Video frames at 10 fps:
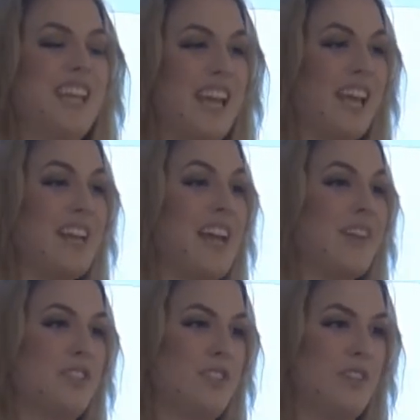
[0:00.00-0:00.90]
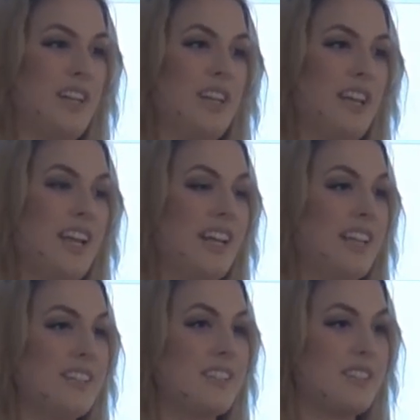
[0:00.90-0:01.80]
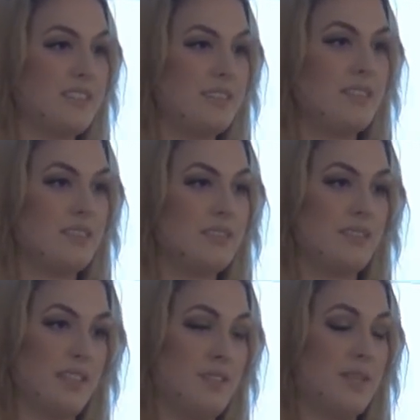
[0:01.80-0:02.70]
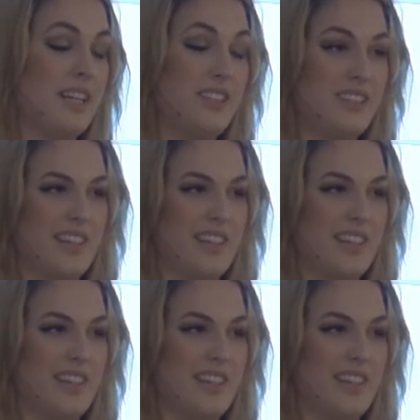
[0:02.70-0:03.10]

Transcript: and I have to do it and it's it's what I do.